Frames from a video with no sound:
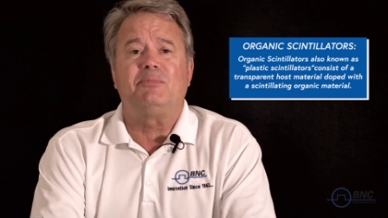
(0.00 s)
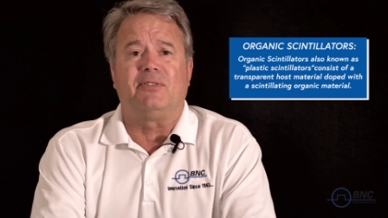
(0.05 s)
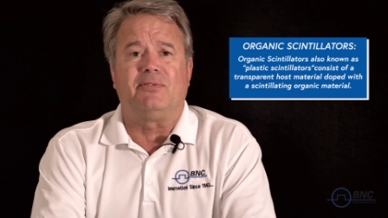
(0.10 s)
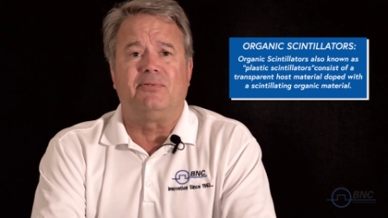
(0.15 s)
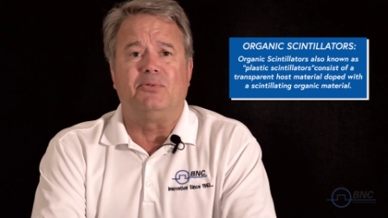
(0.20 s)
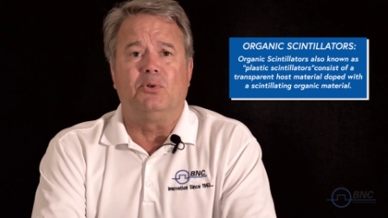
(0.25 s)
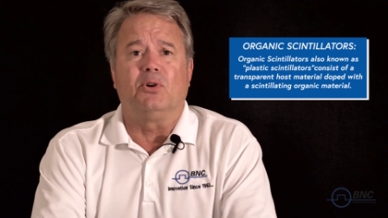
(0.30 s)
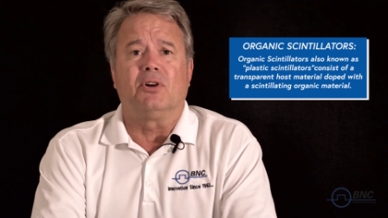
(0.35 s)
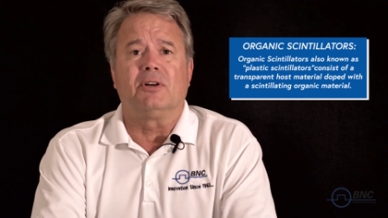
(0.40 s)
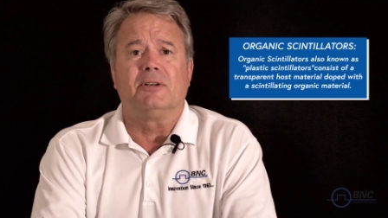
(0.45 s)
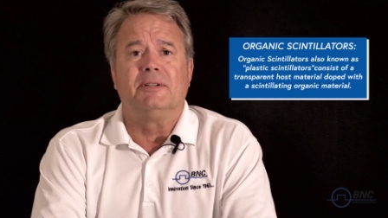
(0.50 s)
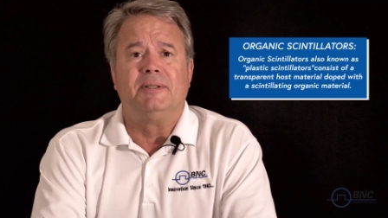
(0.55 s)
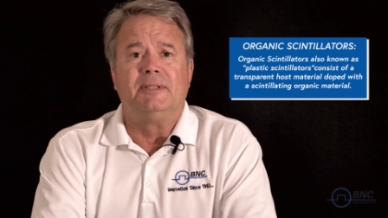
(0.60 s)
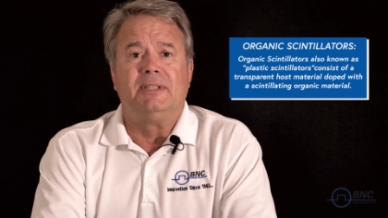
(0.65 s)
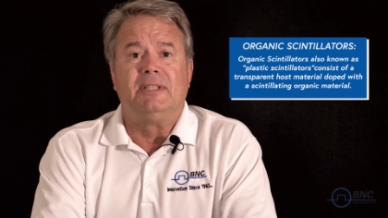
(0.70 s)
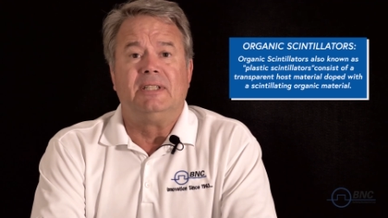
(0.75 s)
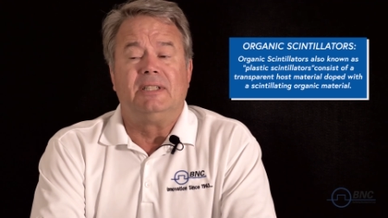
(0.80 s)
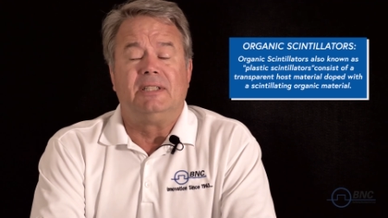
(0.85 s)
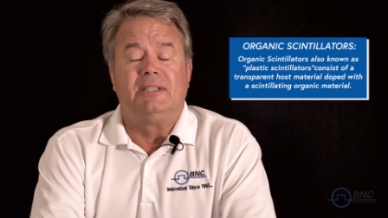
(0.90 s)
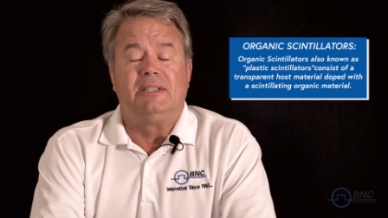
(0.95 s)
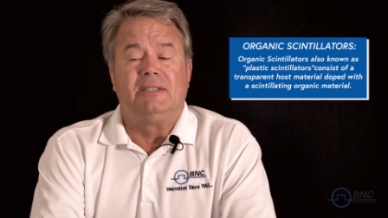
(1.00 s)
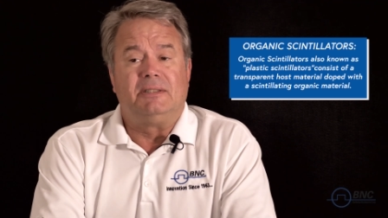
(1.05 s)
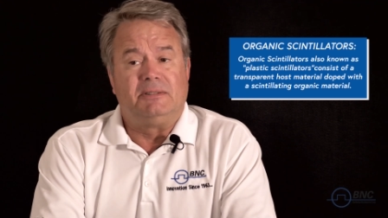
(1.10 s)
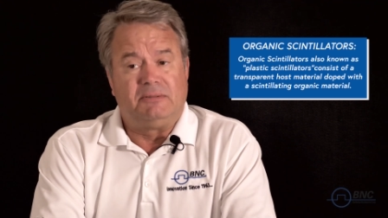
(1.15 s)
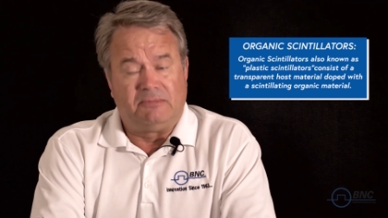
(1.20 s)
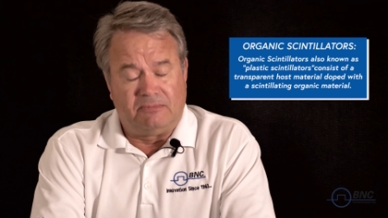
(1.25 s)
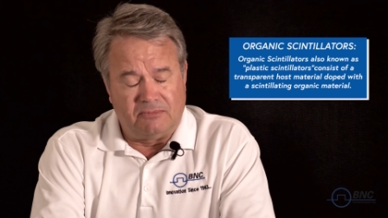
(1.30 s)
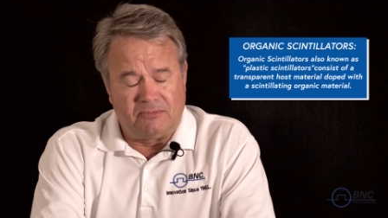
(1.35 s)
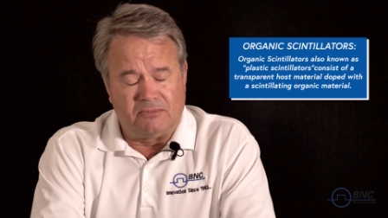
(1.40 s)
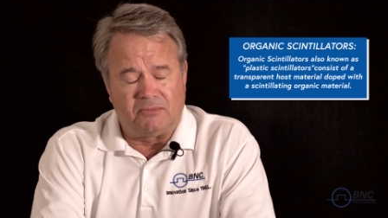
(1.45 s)
before.
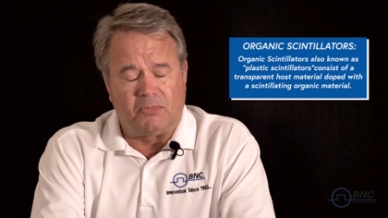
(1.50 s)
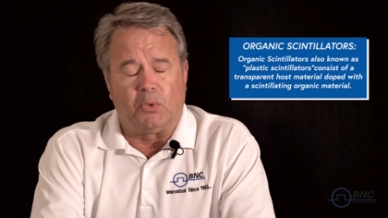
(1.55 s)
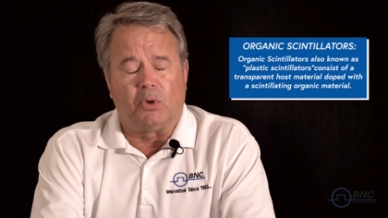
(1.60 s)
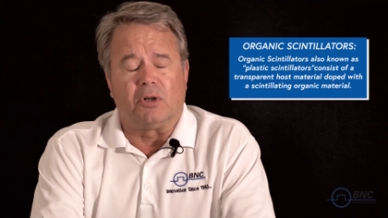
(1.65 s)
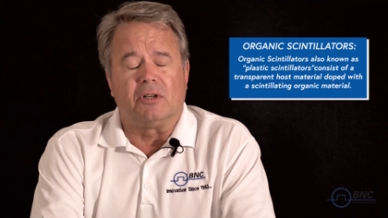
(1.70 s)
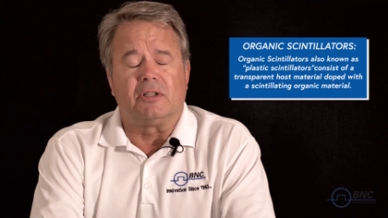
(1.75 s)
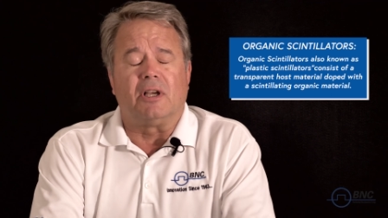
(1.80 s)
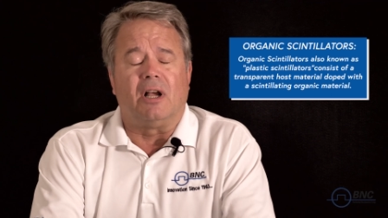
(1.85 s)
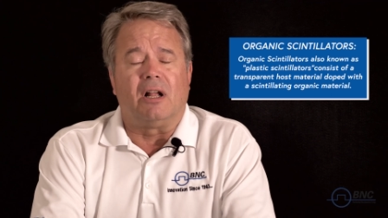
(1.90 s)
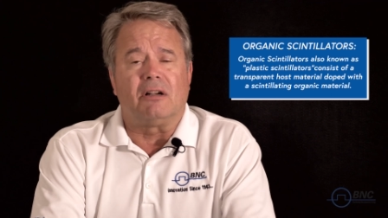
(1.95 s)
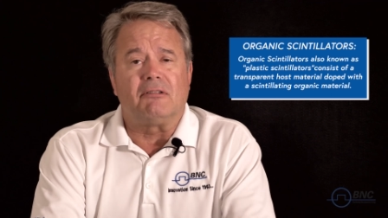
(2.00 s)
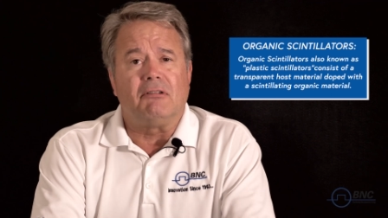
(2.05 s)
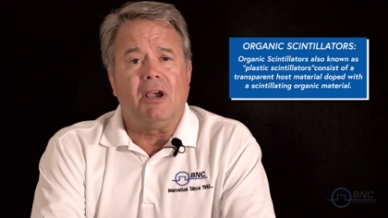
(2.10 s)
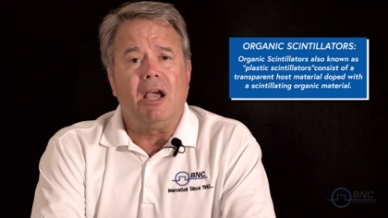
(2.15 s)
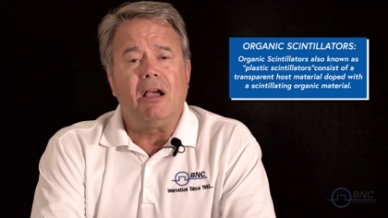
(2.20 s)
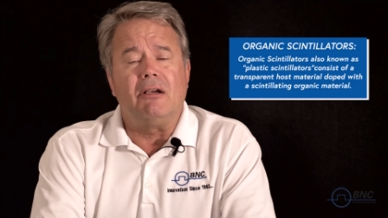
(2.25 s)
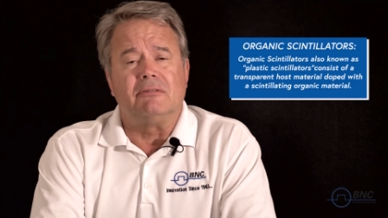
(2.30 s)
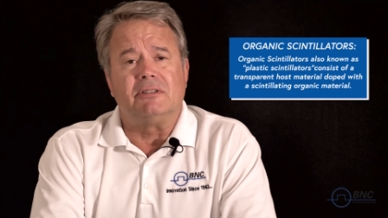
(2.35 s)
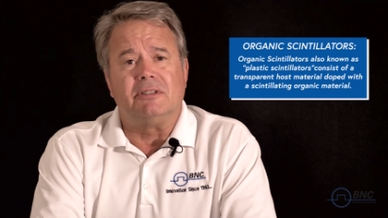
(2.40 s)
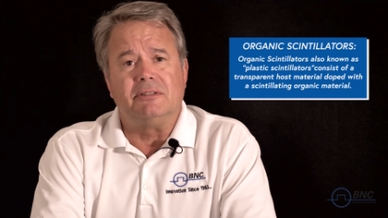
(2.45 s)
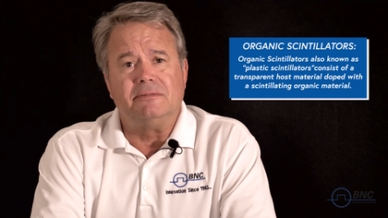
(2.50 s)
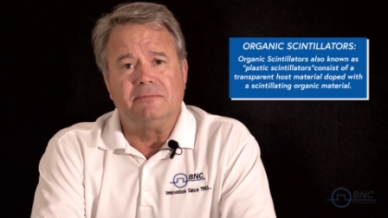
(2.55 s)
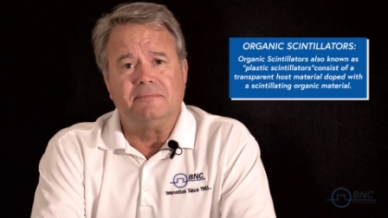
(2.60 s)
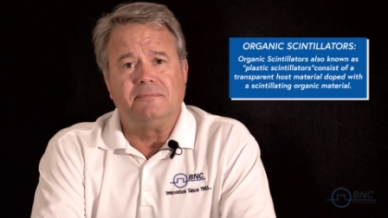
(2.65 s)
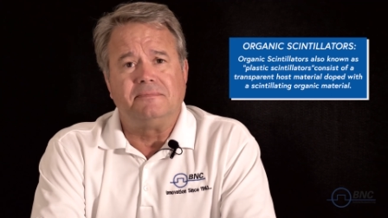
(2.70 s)
Word got around.